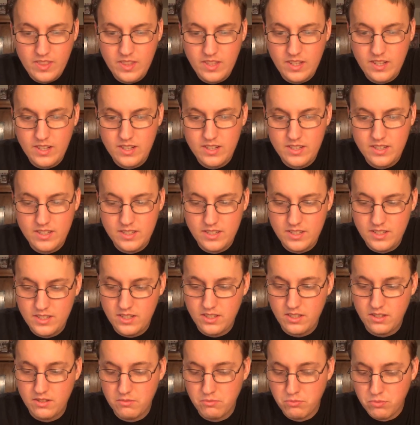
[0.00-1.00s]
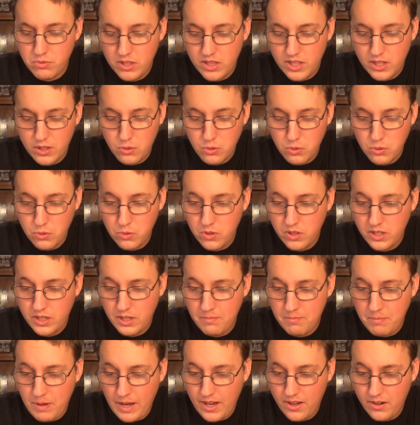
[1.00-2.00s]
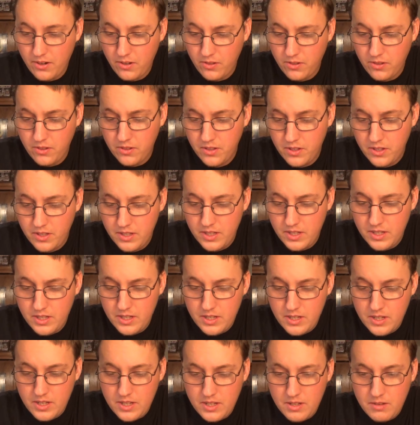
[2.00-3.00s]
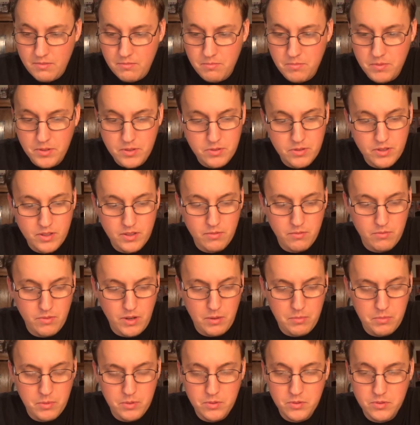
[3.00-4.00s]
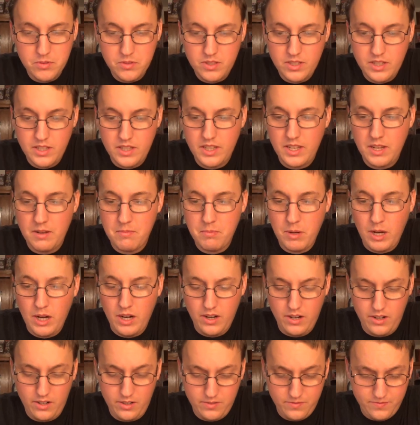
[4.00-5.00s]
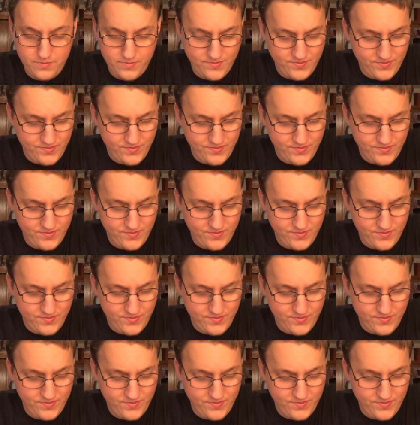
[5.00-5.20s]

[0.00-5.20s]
And this is really cool looking battle between the rebels and the Empire.